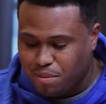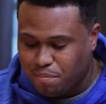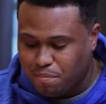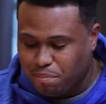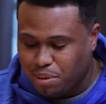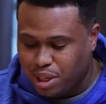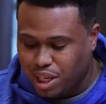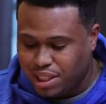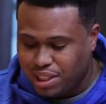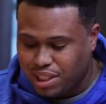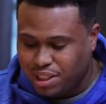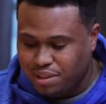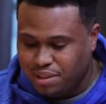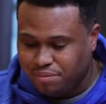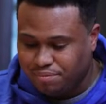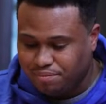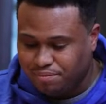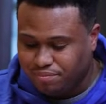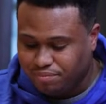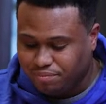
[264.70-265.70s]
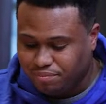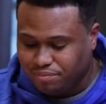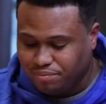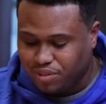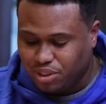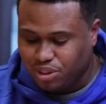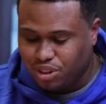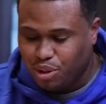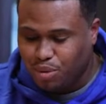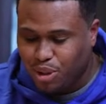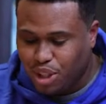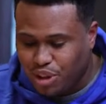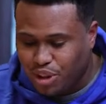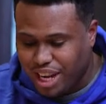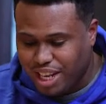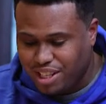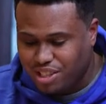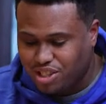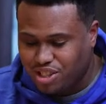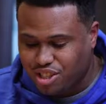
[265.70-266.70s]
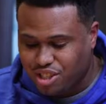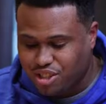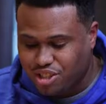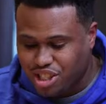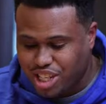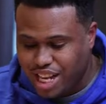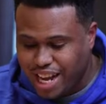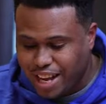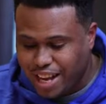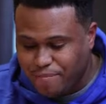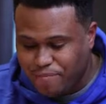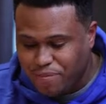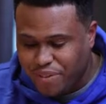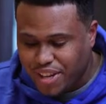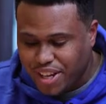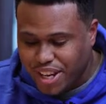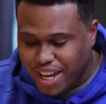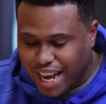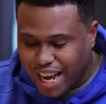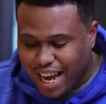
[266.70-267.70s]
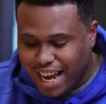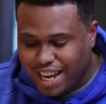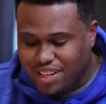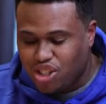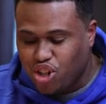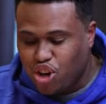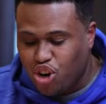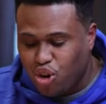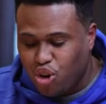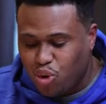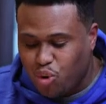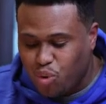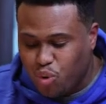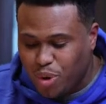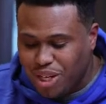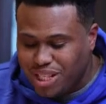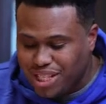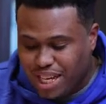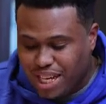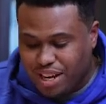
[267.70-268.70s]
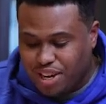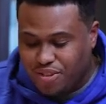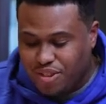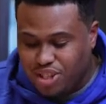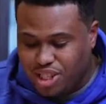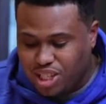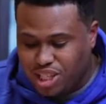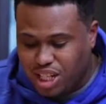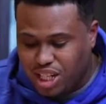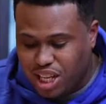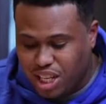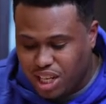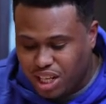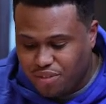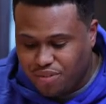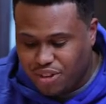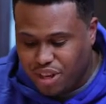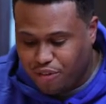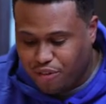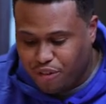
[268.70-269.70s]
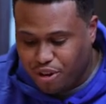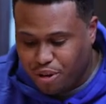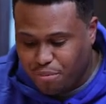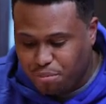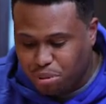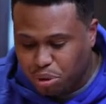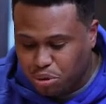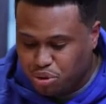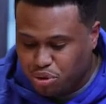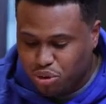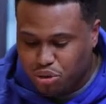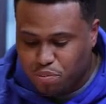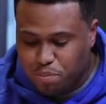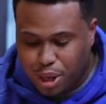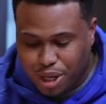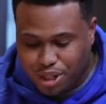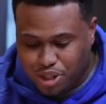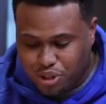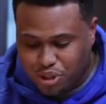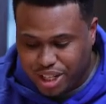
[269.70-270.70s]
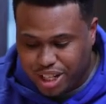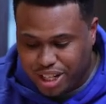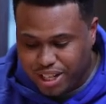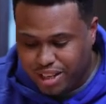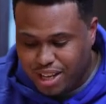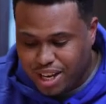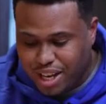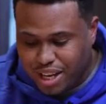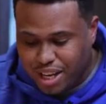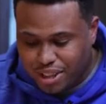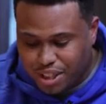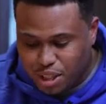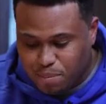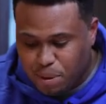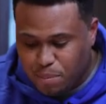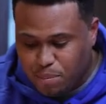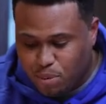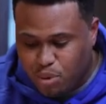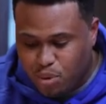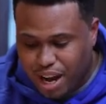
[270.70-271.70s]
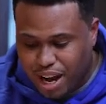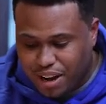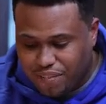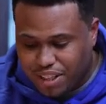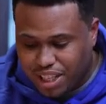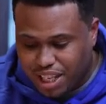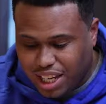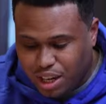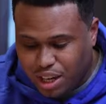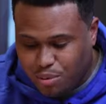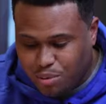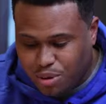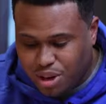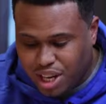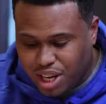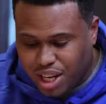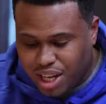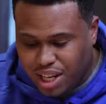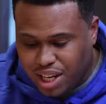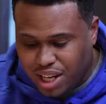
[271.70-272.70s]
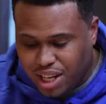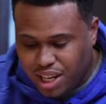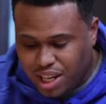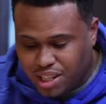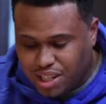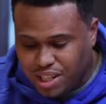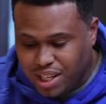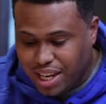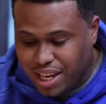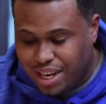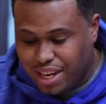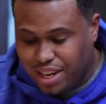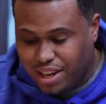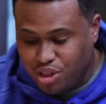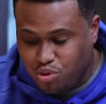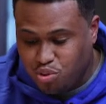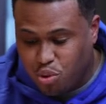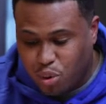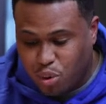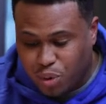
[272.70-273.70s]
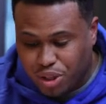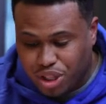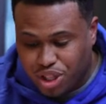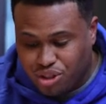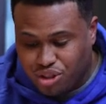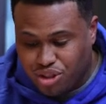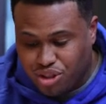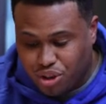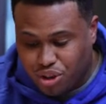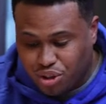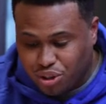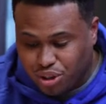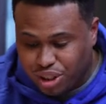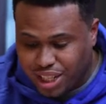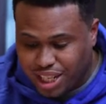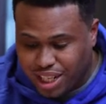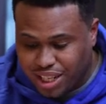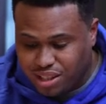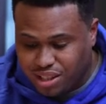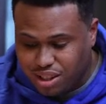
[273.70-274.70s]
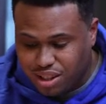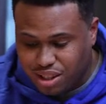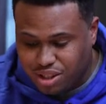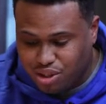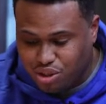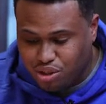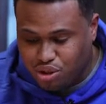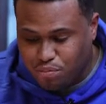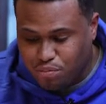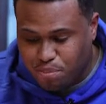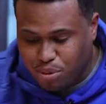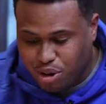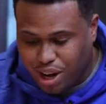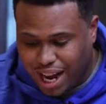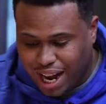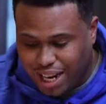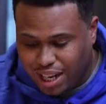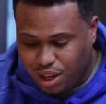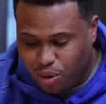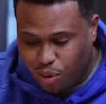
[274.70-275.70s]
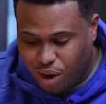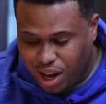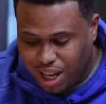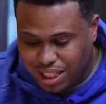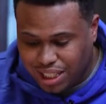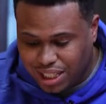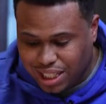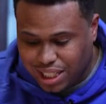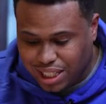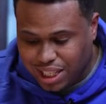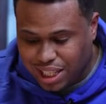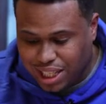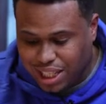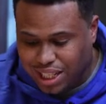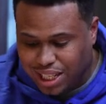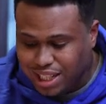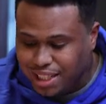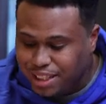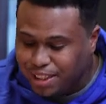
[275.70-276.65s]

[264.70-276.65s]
button, so we'll go ahead and search that. And so we see here there's a ton of different Bluetooth buttons on here. There's people who have key rings. Here's one with a circle in it. It looks super high quality.